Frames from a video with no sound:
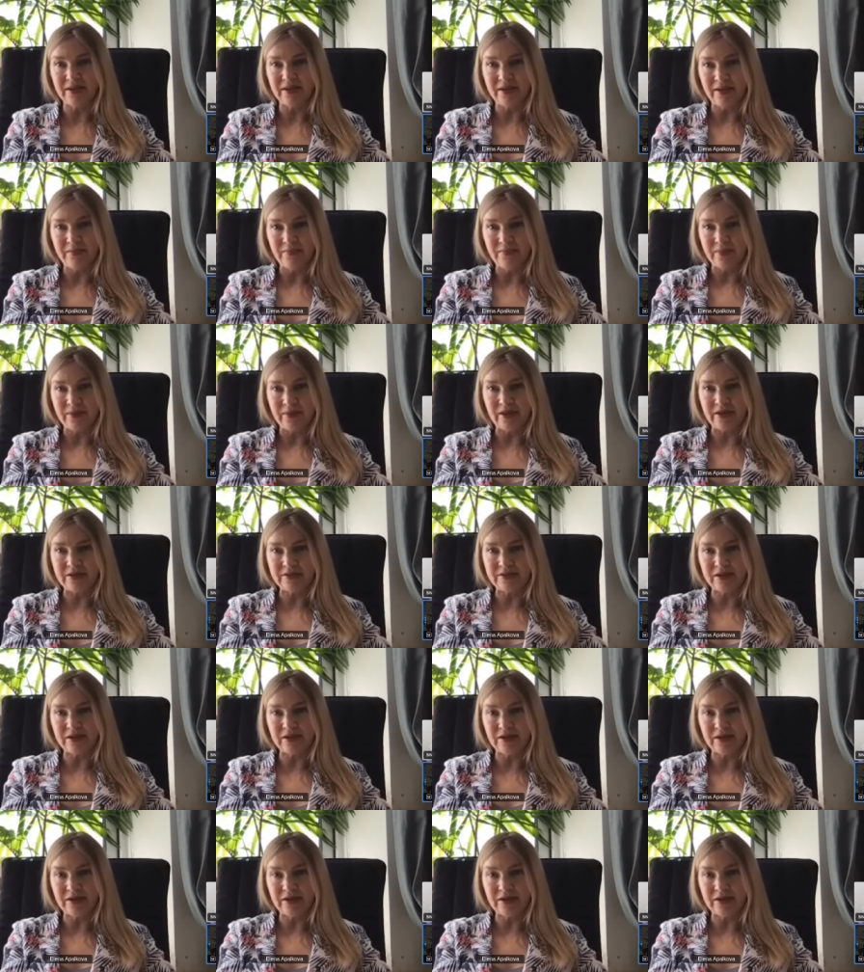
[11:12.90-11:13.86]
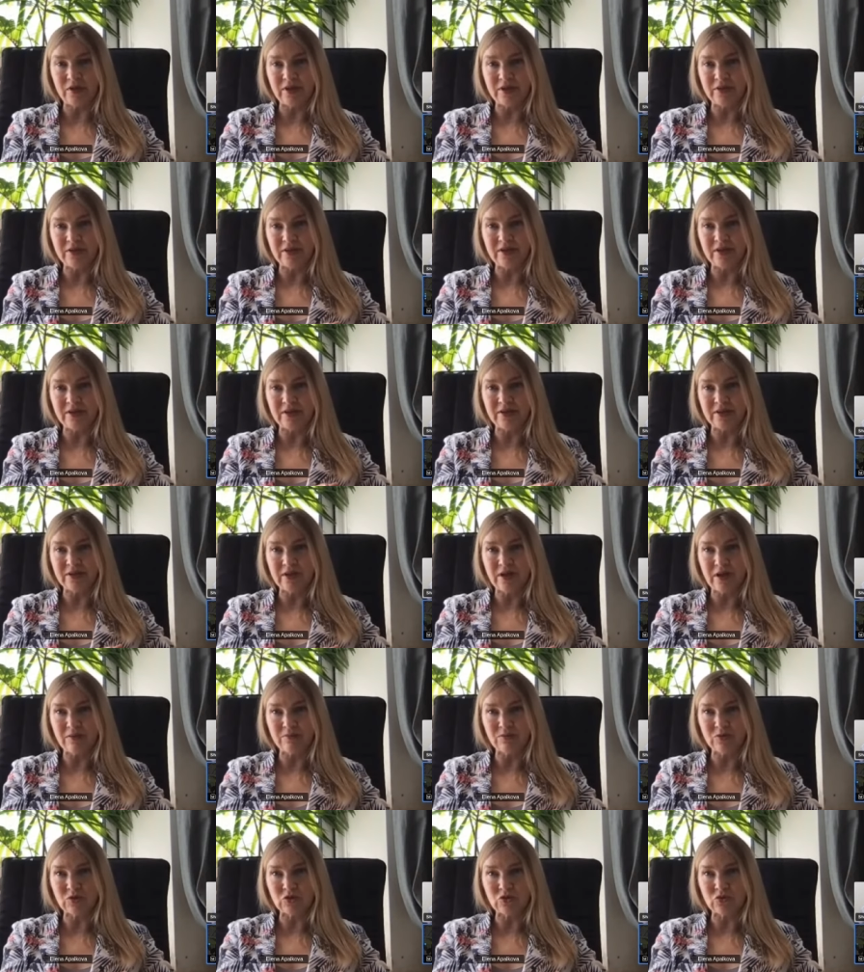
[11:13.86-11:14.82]
Yes, and when it
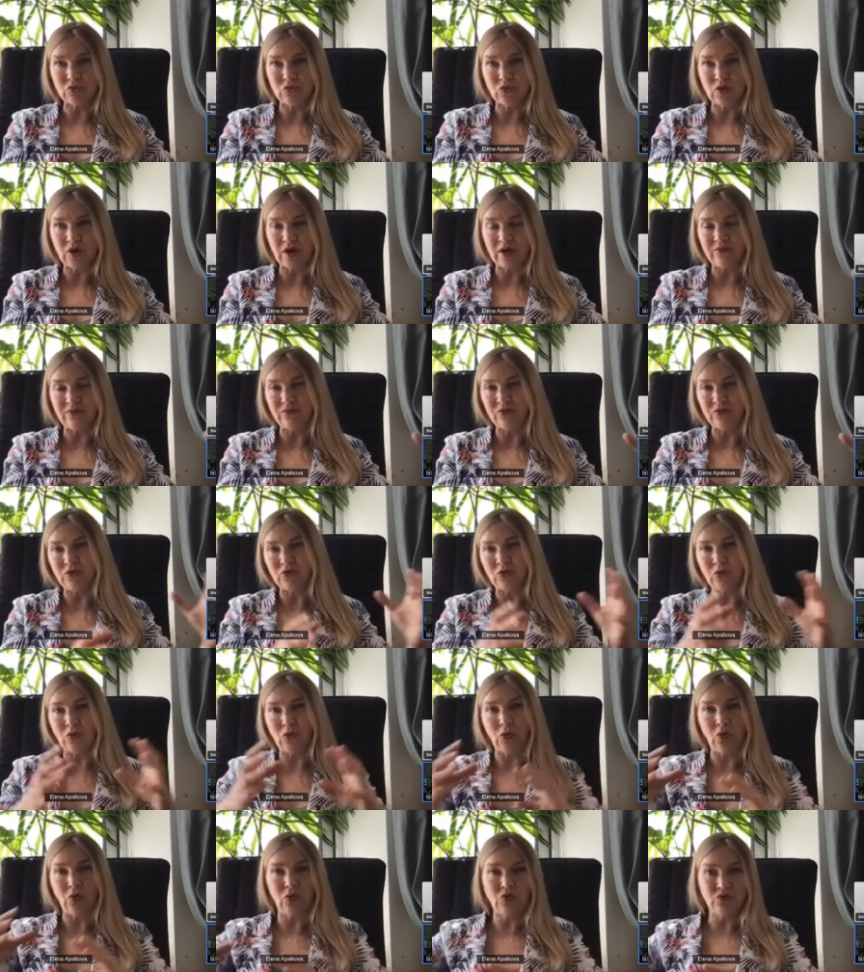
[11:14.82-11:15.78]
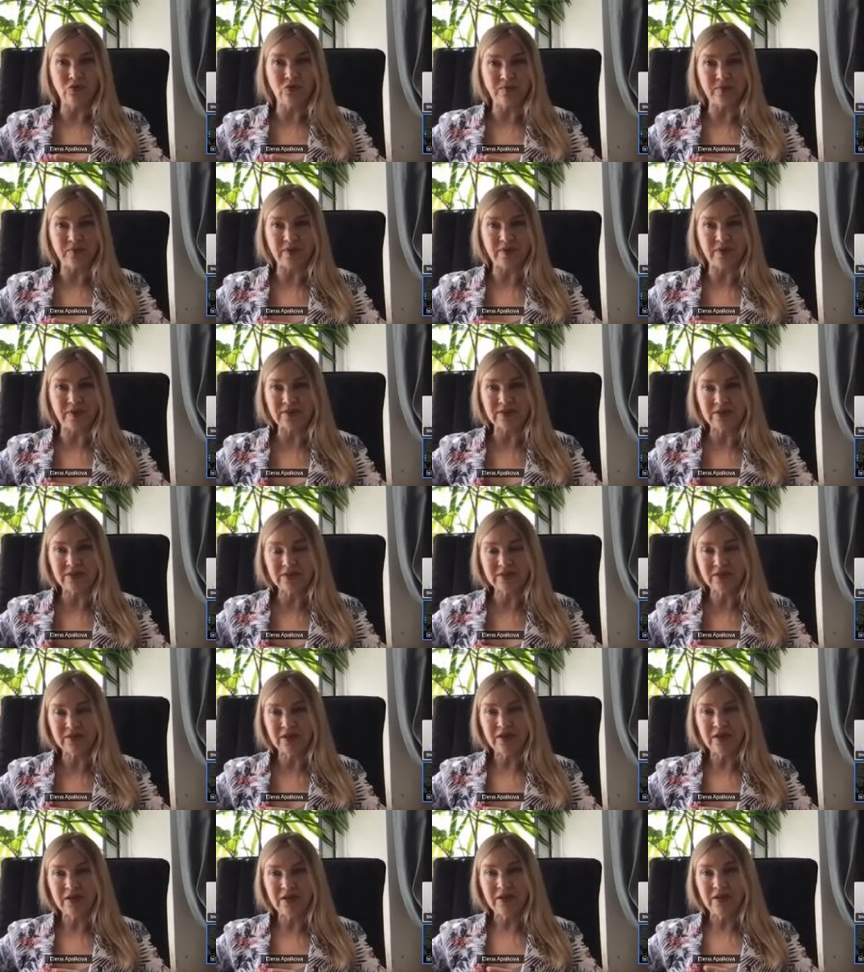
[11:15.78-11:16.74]
comes to having your own business,
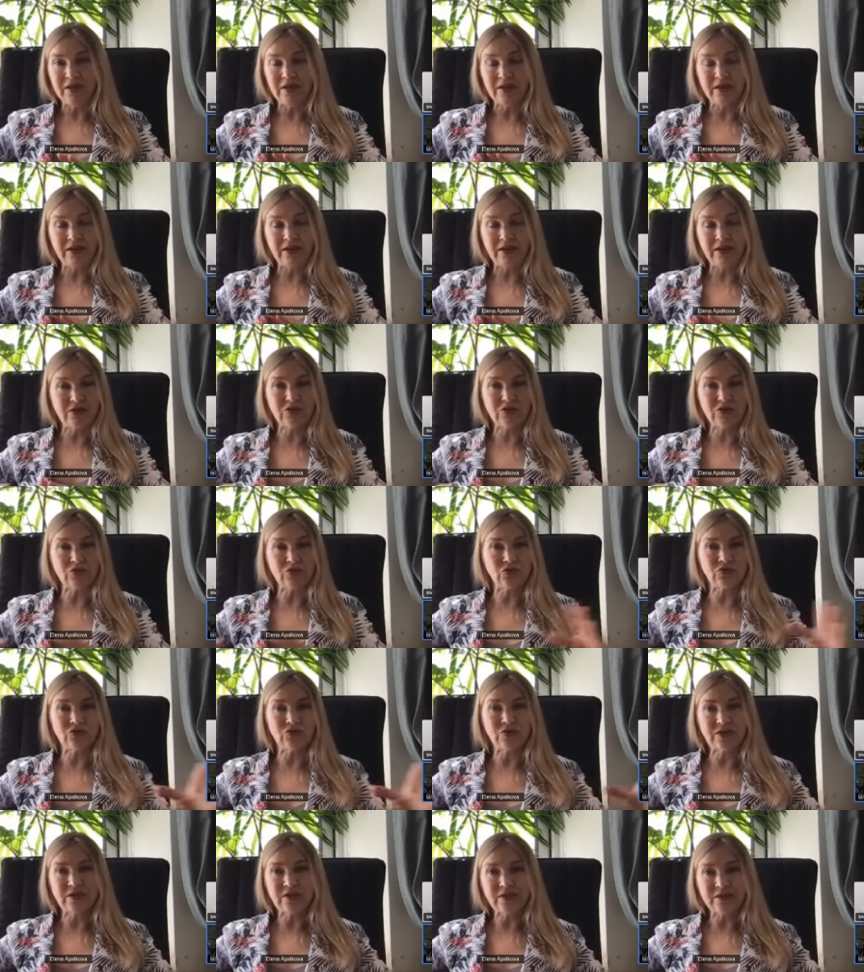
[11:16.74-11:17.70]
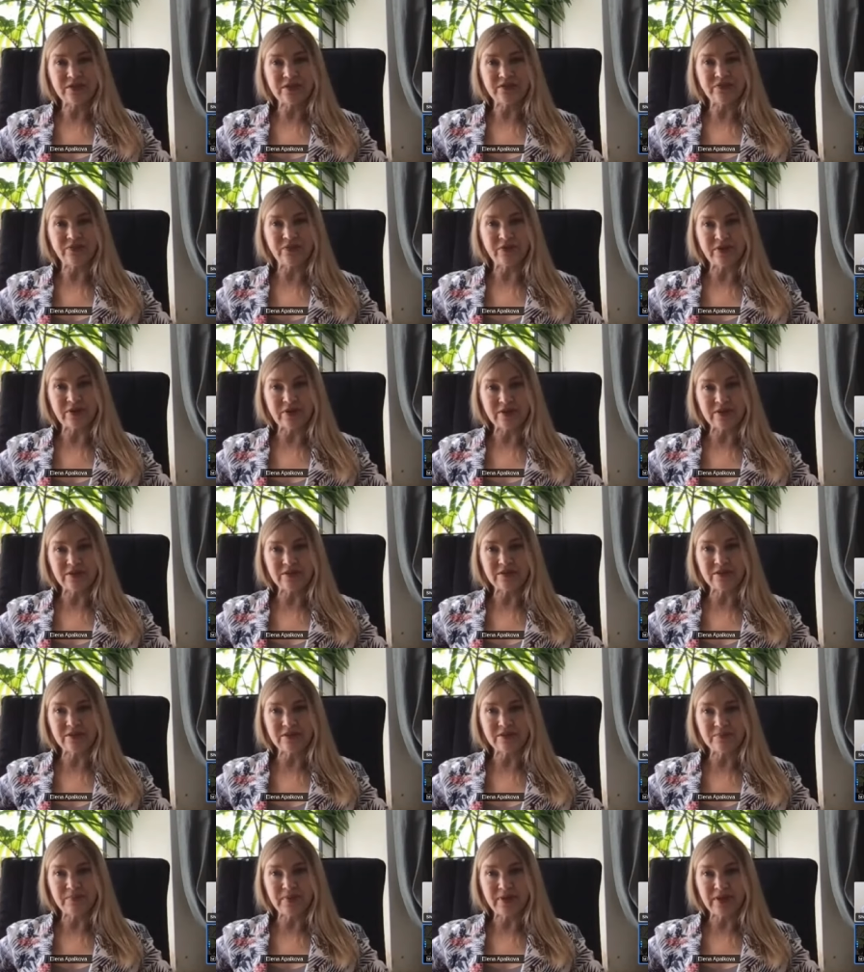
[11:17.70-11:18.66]
it is totally different
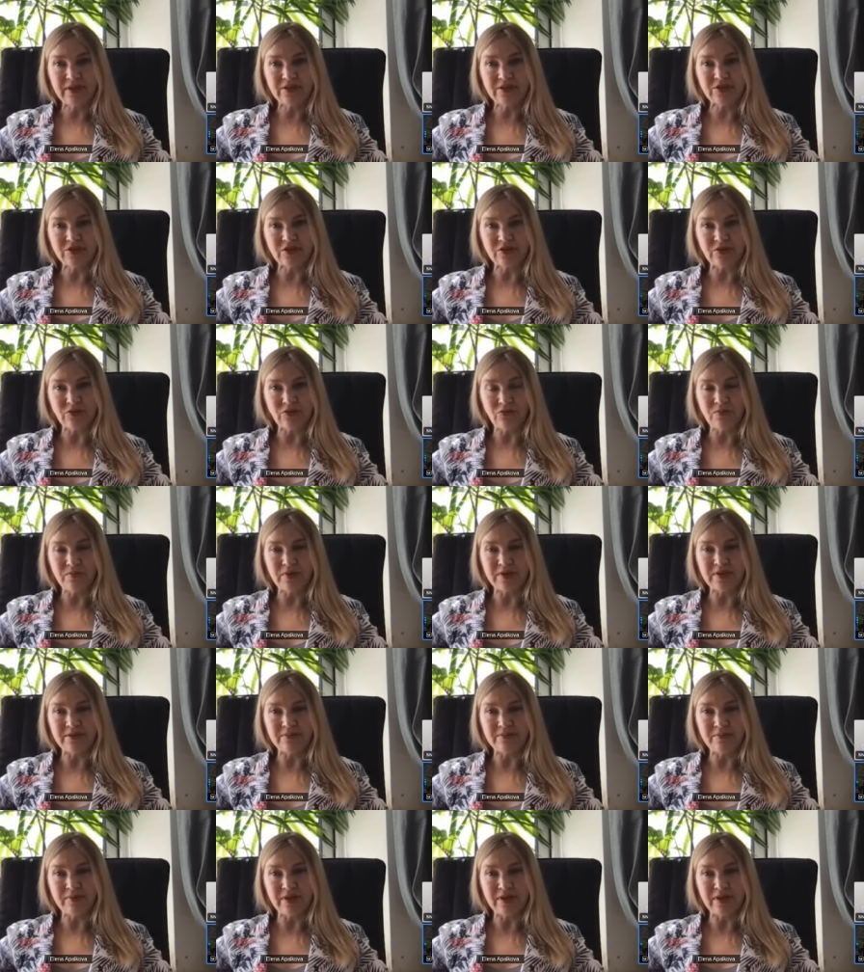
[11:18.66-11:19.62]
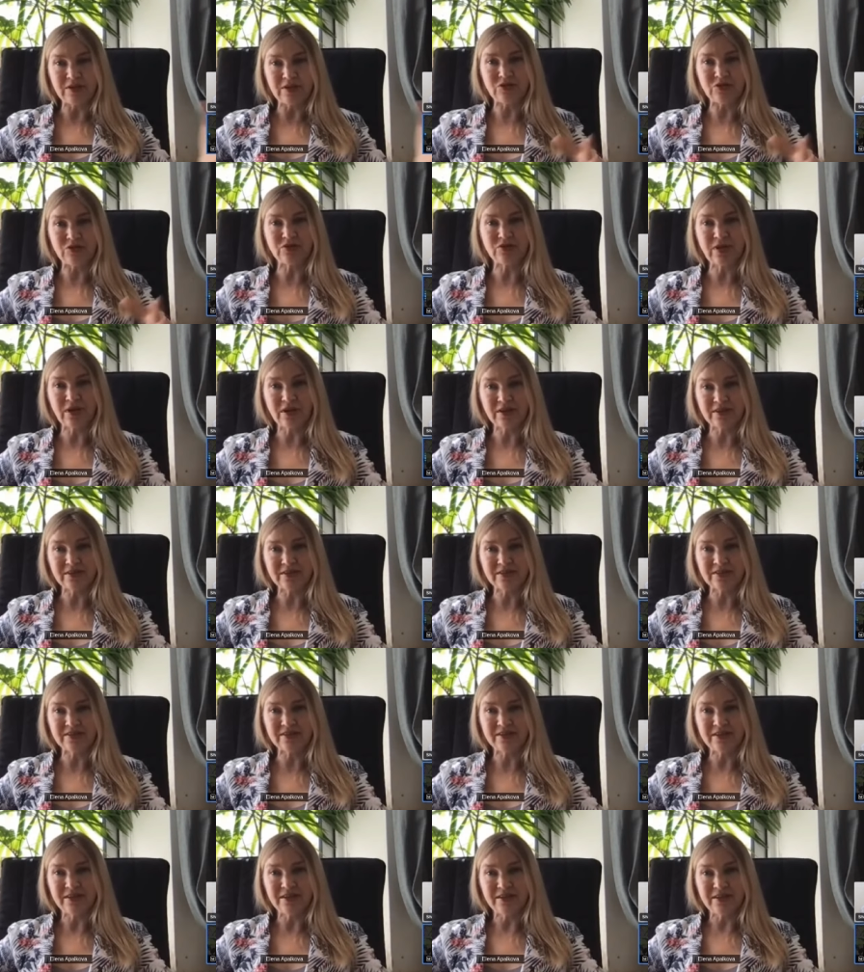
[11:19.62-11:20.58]
uh, picture. Nobody brings your tasks.